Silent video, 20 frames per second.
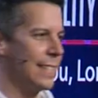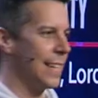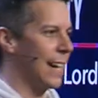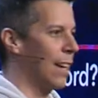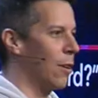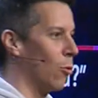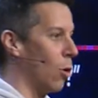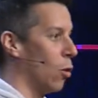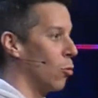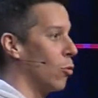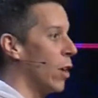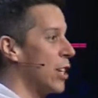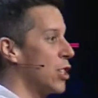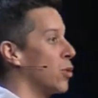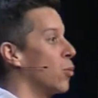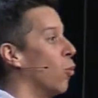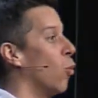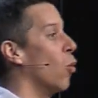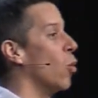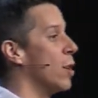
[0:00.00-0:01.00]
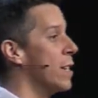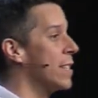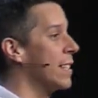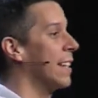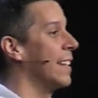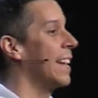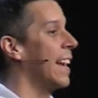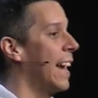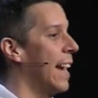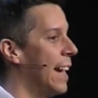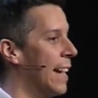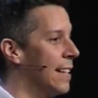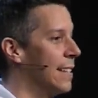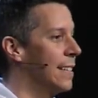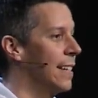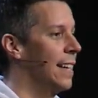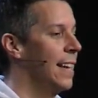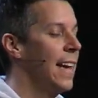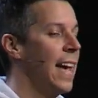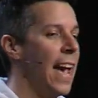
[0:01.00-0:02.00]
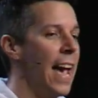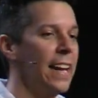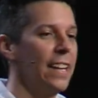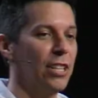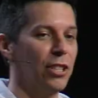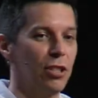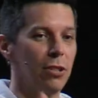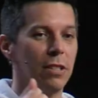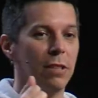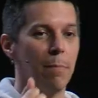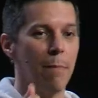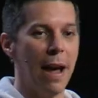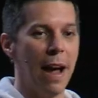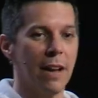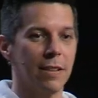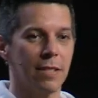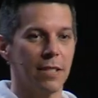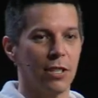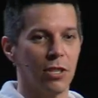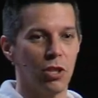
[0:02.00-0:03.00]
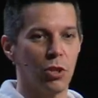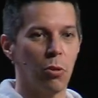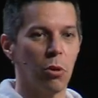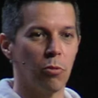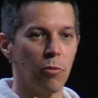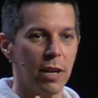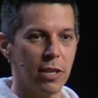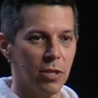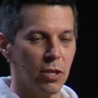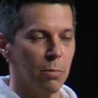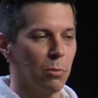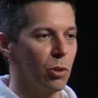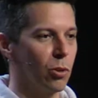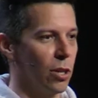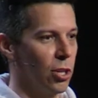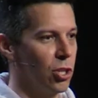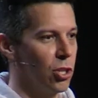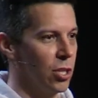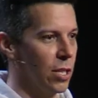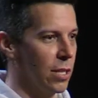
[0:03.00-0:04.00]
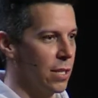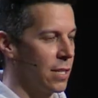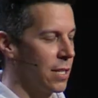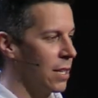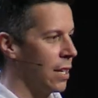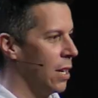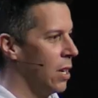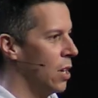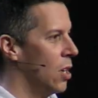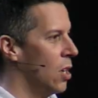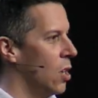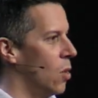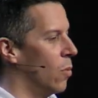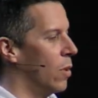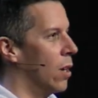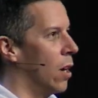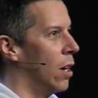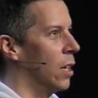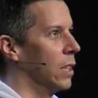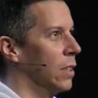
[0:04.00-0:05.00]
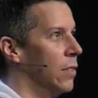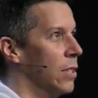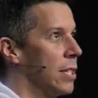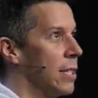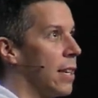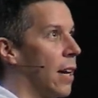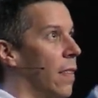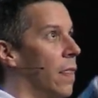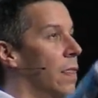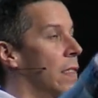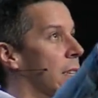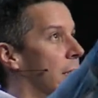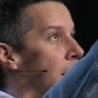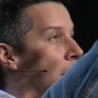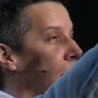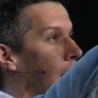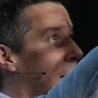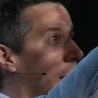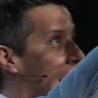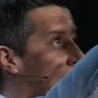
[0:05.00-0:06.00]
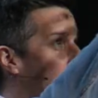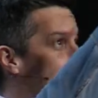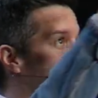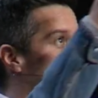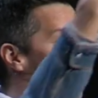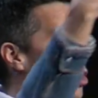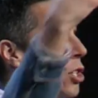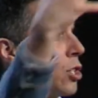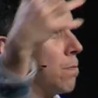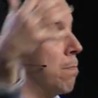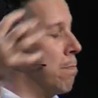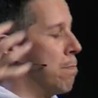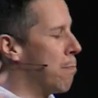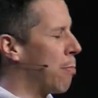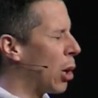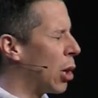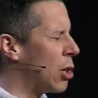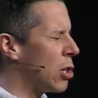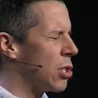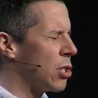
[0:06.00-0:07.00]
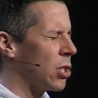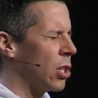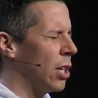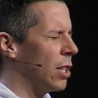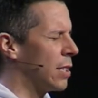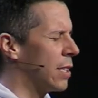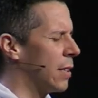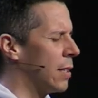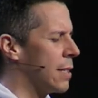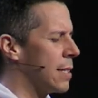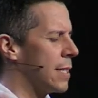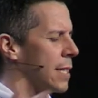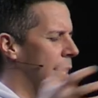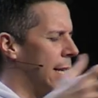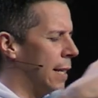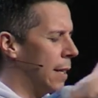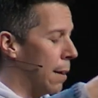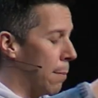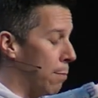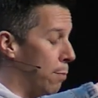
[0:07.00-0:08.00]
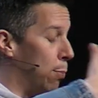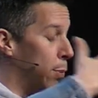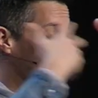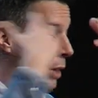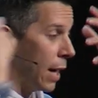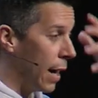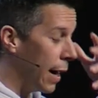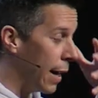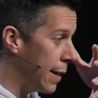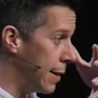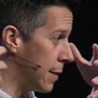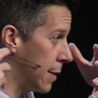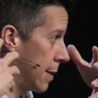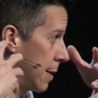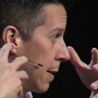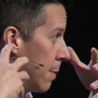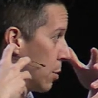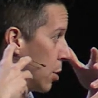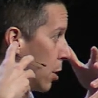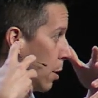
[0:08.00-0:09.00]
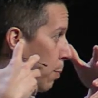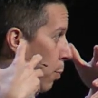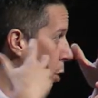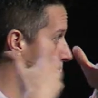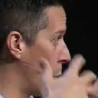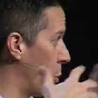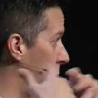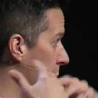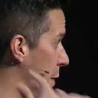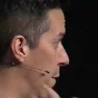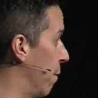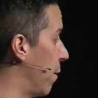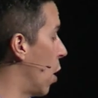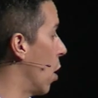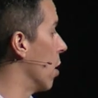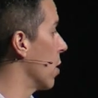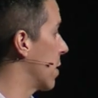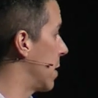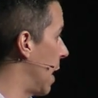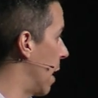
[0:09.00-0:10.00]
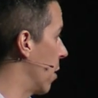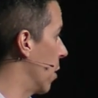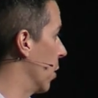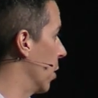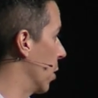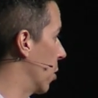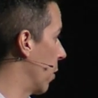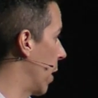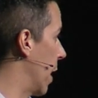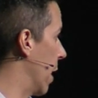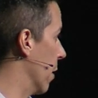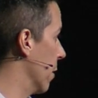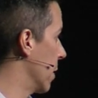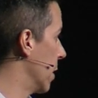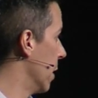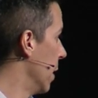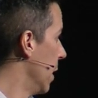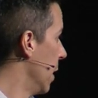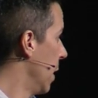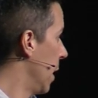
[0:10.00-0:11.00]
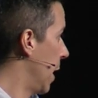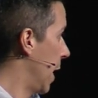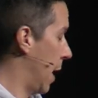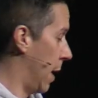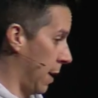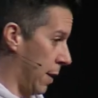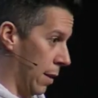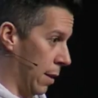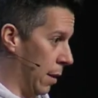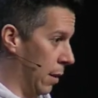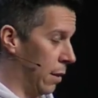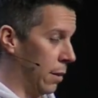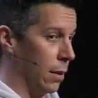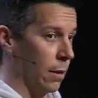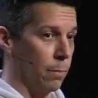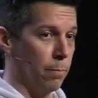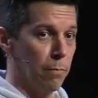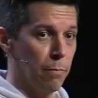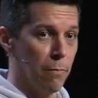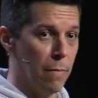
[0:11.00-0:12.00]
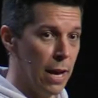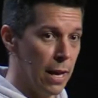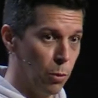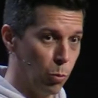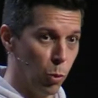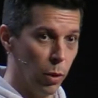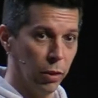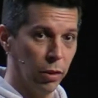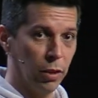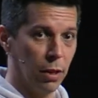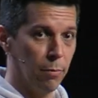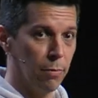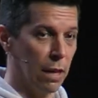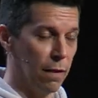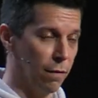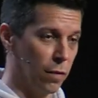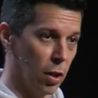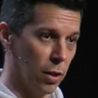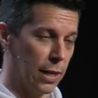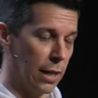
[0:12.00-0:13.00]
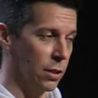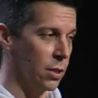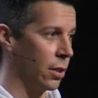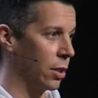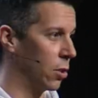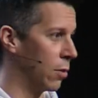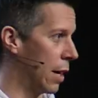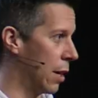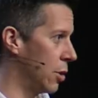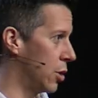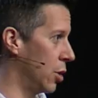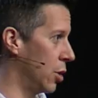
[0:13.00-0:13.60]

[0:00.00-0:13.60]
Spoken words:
got arrest warrants in hand, heading to Damascus to arrest some Christians, when all of a sudden this light just bursts onto the scene. It blinds him to the point where he falls down on the ground, and the men with him, they fall down to the ground